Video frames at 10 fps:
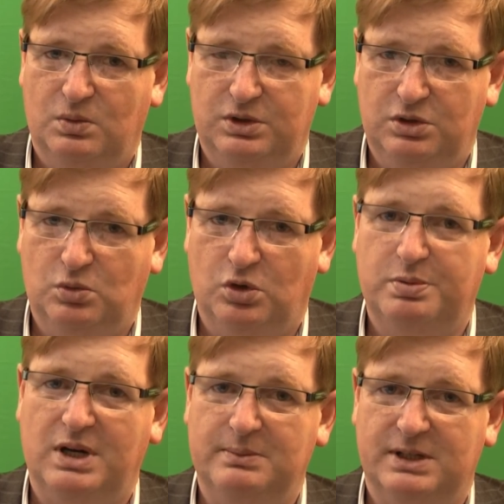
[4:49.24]
when you were
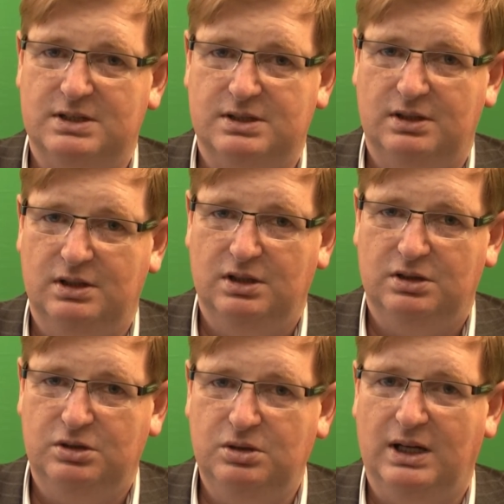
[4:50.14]
Prime Minister,
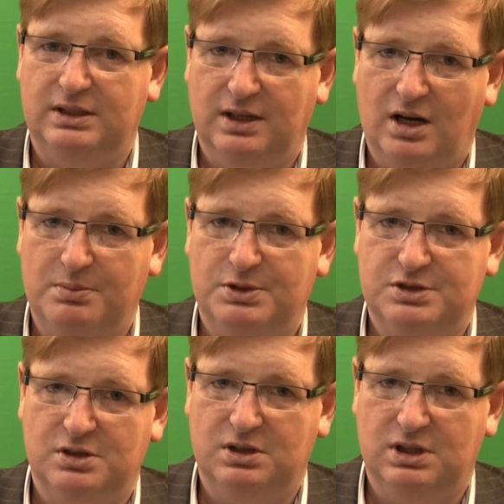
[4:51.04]
you had the
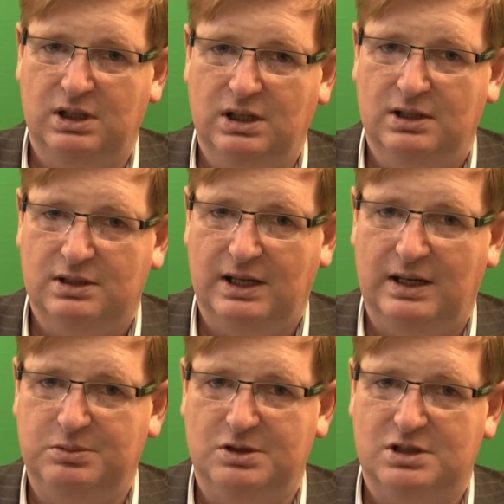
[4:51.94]
opportunity to
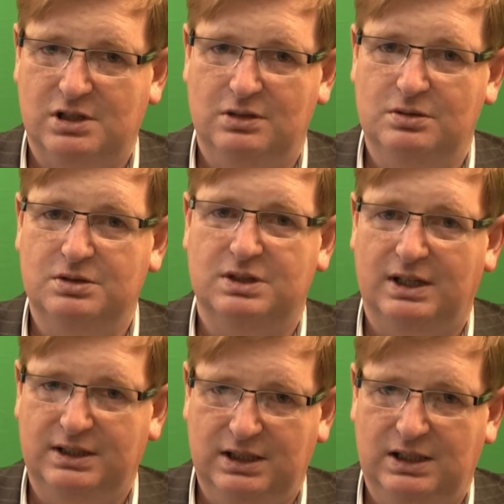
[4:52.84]
help us close
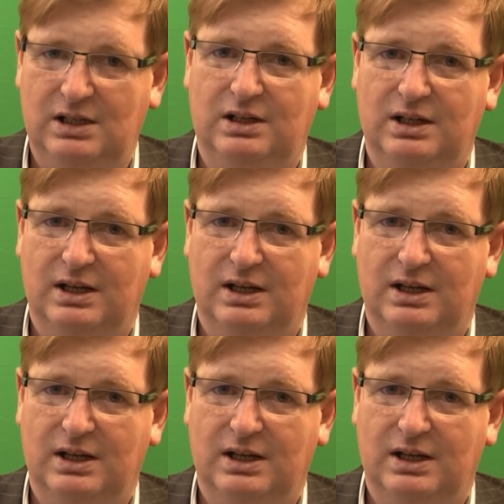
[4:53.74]
a deal